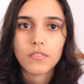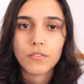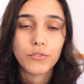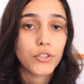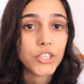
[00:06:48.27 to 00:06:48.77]

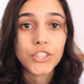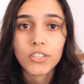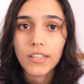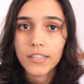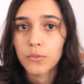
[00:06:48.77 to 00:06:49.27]
for
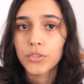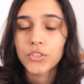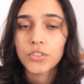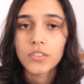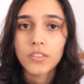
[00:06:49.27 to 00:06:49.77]
each
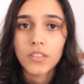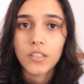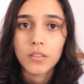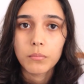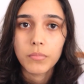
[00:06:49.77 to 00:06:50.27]
language,
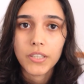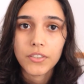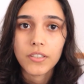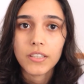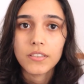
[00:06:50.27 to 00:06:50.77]
but
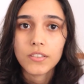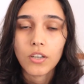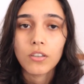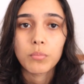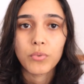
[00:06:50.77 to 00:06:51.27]
you can
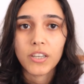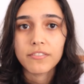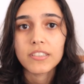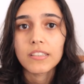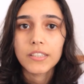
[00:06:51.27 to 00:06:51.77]
talk
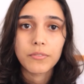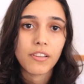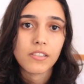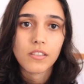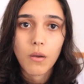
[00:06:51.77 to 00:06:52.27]
privately
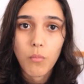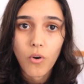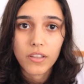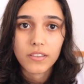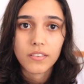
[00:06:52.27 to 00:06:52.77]
with
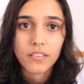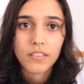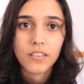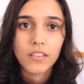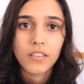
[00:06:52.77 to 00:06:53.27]
someone.
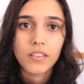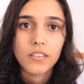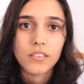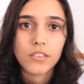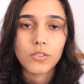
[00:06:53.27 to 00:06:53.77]

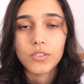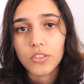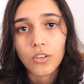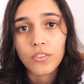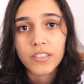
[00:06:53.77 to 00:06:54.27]
So you
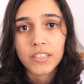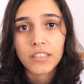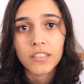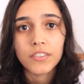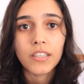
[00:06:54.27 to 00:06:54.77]
go
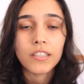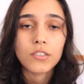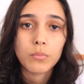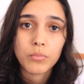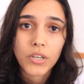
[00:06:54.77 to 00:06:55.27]
there, you get
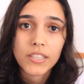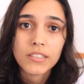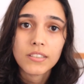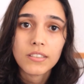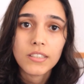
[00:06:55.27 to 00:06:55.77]
to
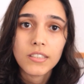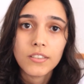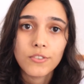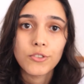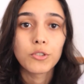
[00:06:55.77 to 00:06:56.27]
practice a
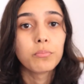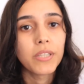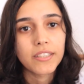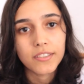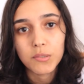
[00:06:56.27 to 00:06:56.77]
little, you
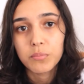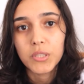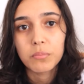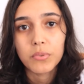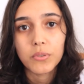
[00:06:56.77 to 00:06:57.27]
meet new
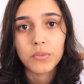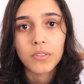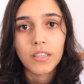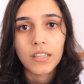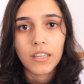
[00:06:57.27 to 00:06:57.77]

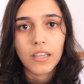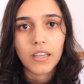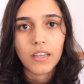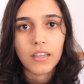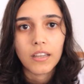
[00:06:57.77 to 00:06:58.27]
people,
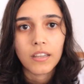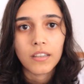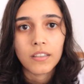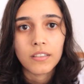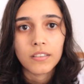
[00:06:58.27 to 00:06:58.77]

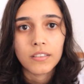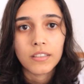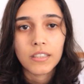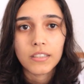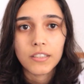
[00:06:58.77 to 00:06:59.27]

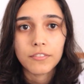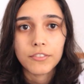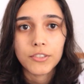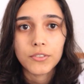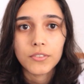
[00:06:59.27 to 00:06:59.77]
and then
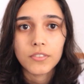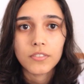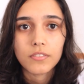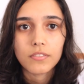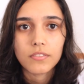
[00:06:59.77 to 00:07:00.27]
if
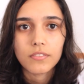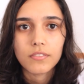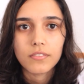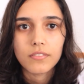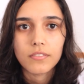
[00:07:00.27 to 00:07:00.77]
you
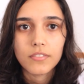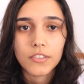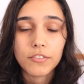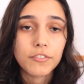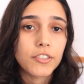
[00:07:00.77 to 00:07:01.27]

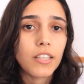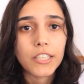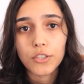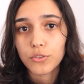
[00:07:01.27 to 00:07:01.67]
feel like